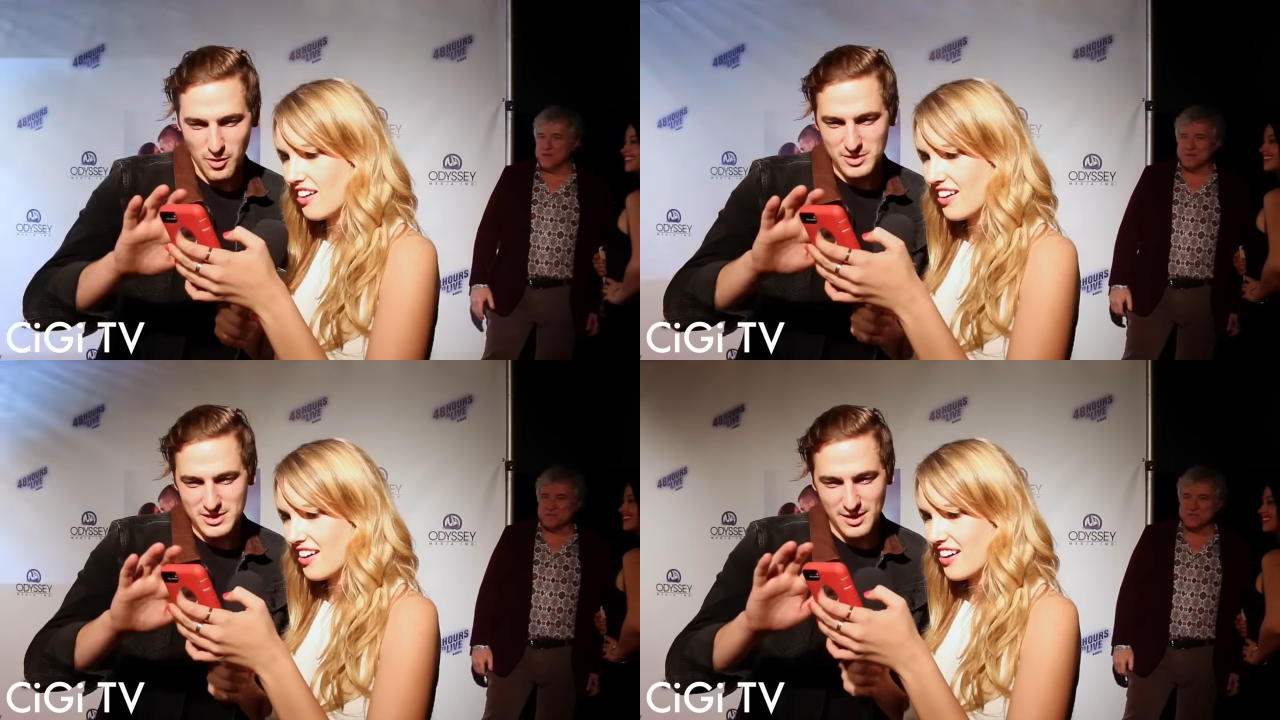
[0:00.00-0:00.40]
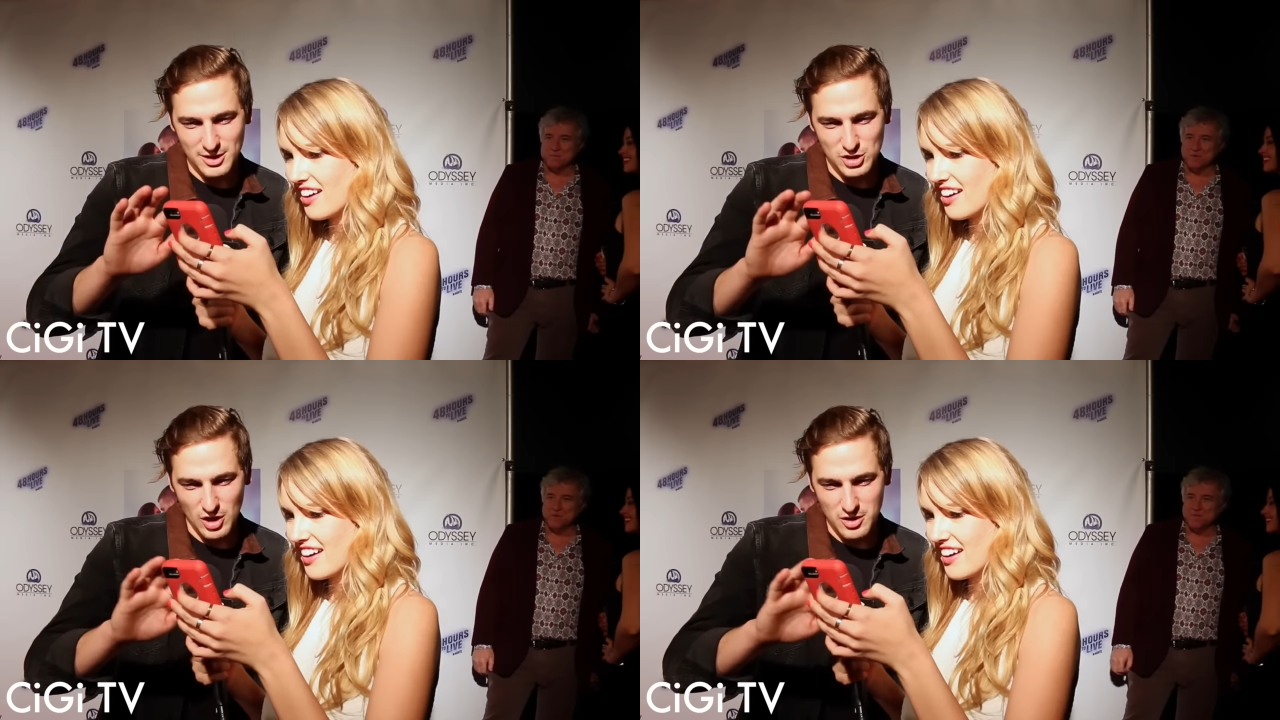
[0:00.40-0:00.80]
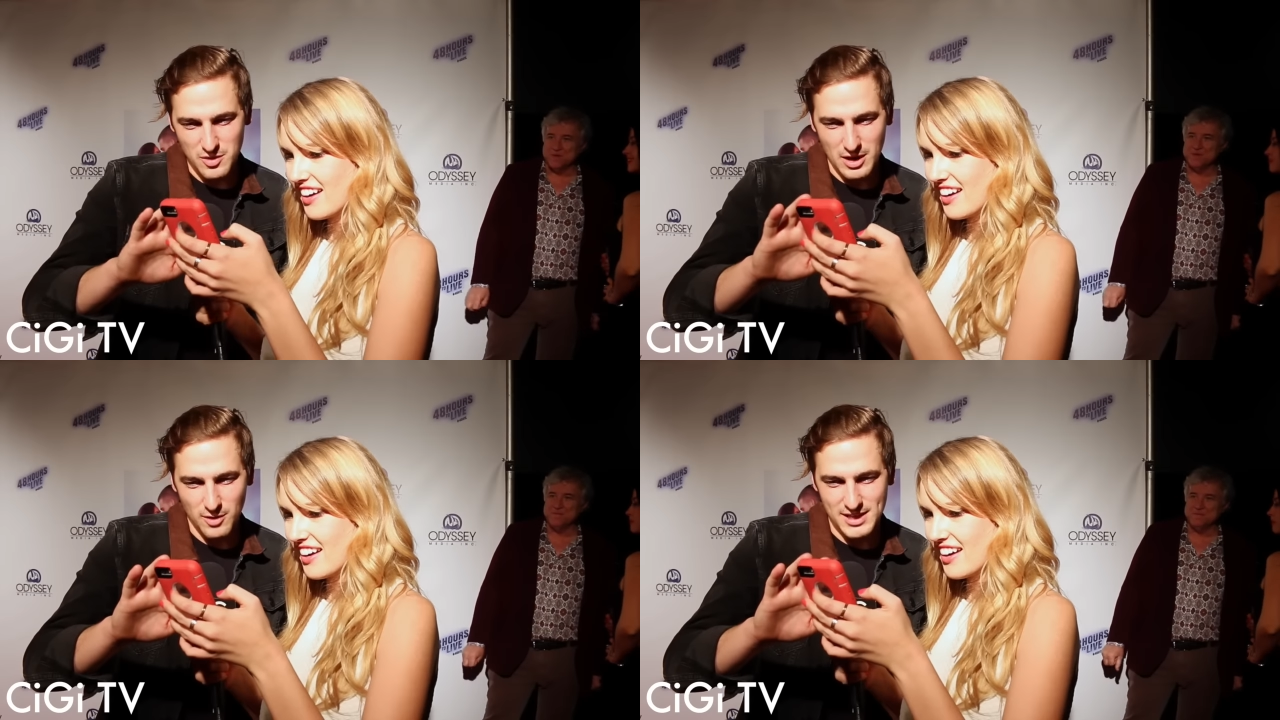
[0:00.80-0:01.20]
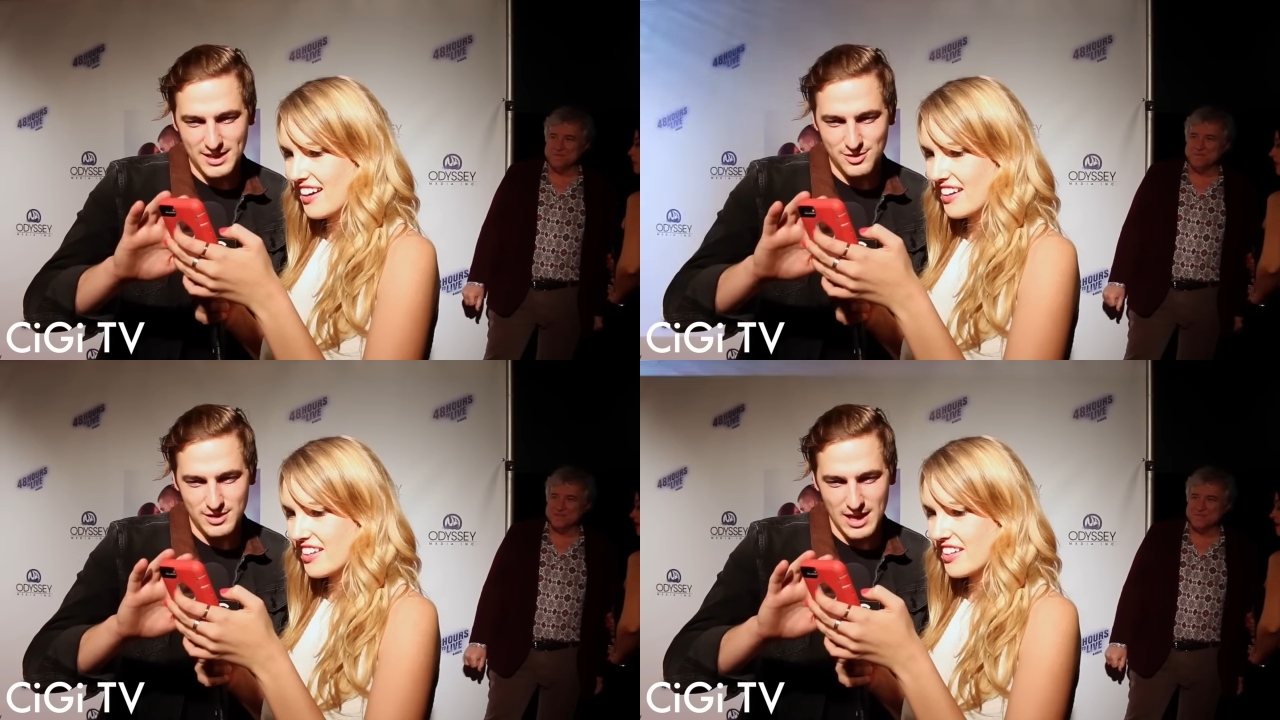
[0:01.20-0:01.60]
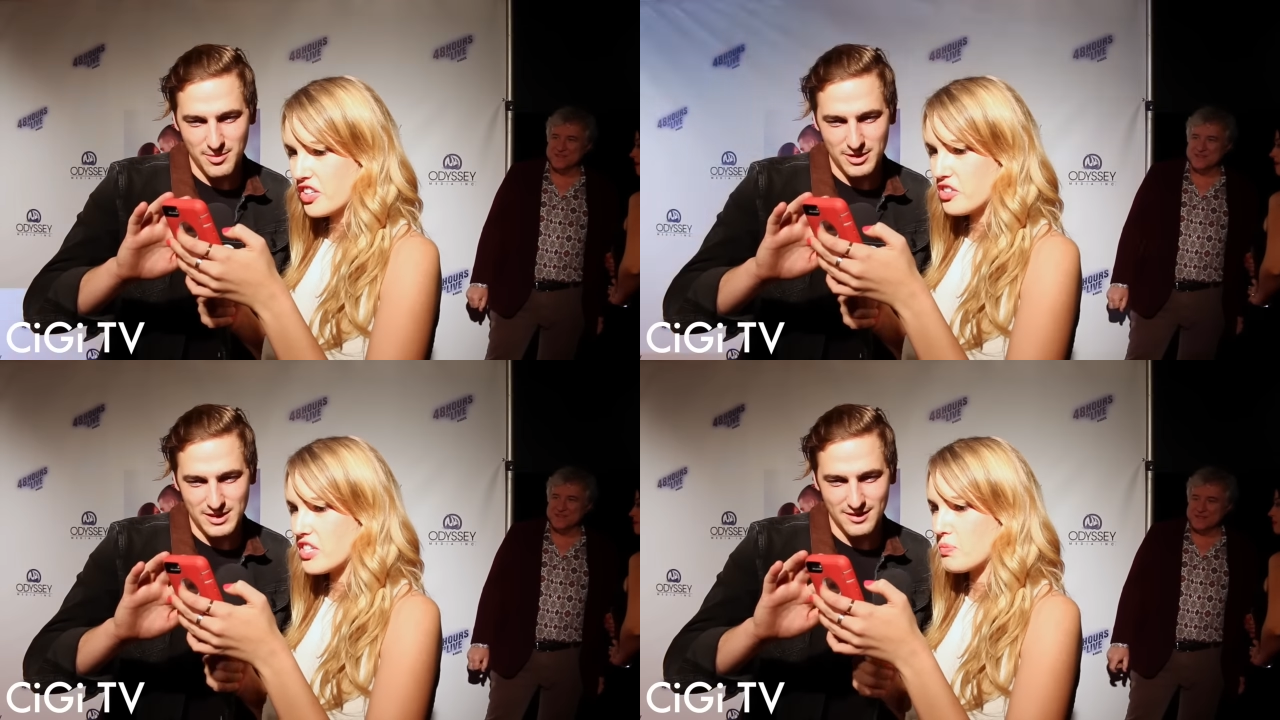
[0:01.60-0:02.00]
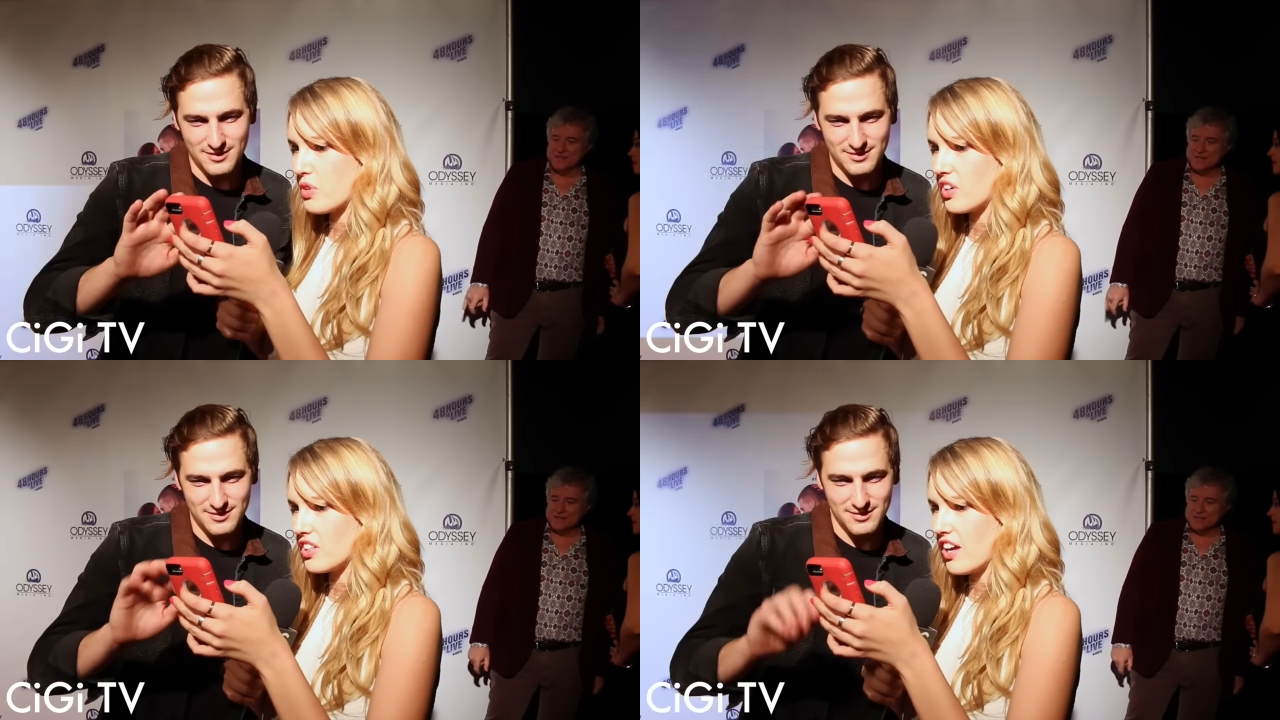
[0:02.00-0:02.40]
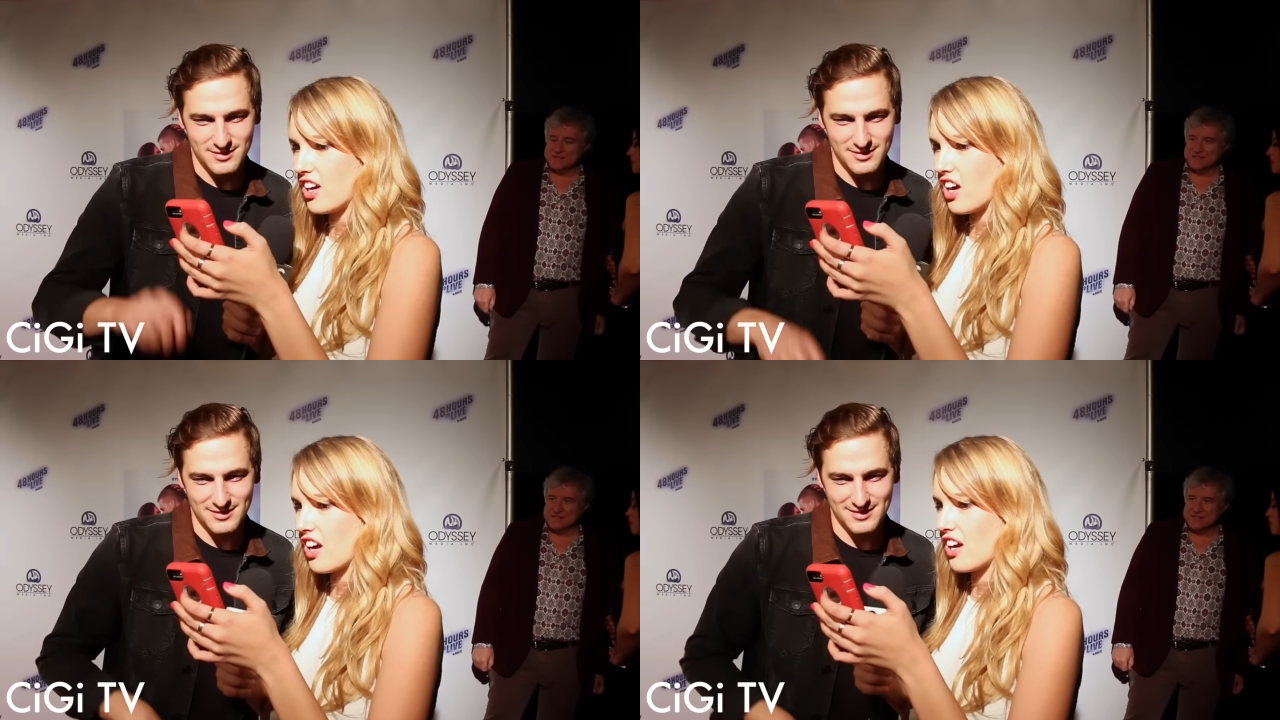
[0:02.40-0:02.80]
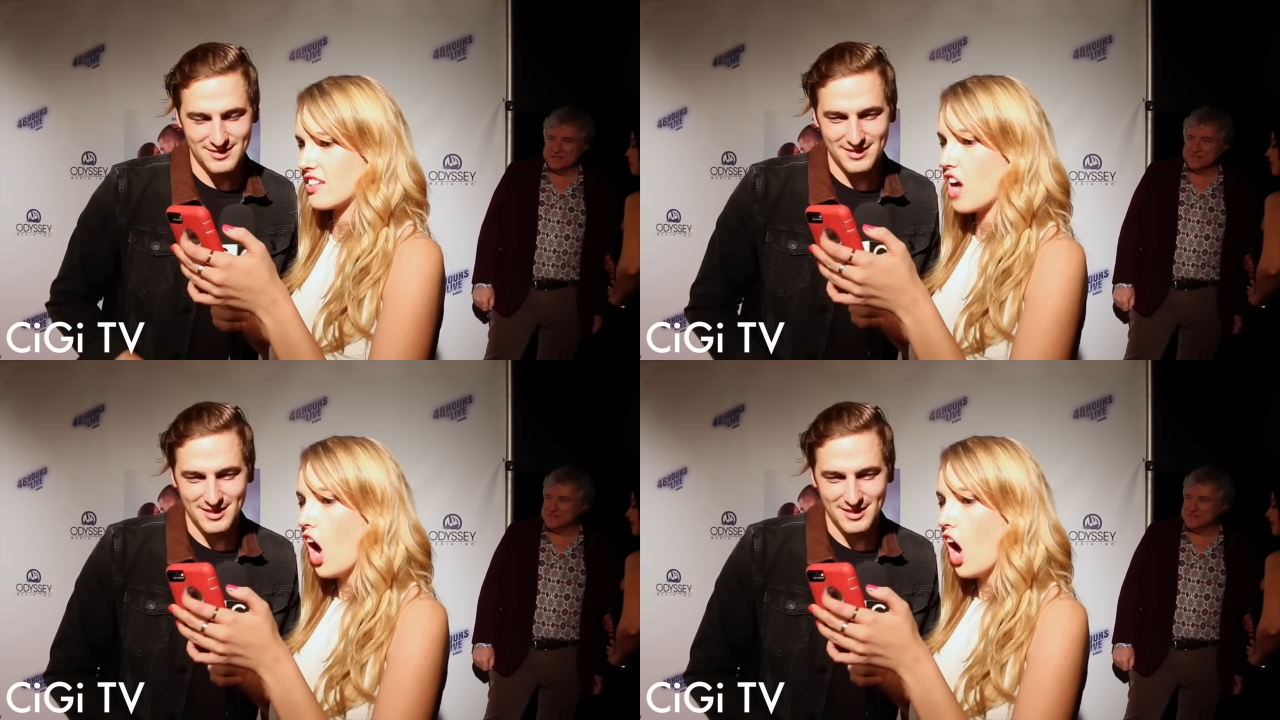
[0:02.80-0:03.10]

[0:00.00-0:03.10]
Speaker 1: What was I going to show you? Oh, Dexter's Lab, you right just there. Broke
Speaker 2: a lot of hearts.